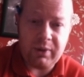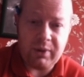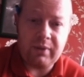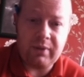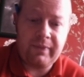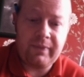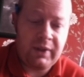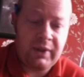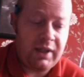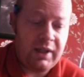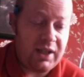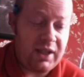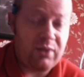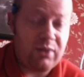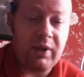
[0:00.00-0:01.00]
But
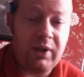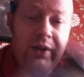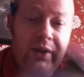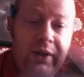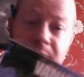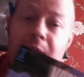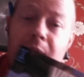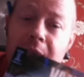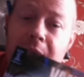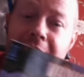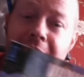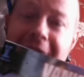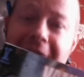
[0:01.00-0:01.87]
it's a really good book.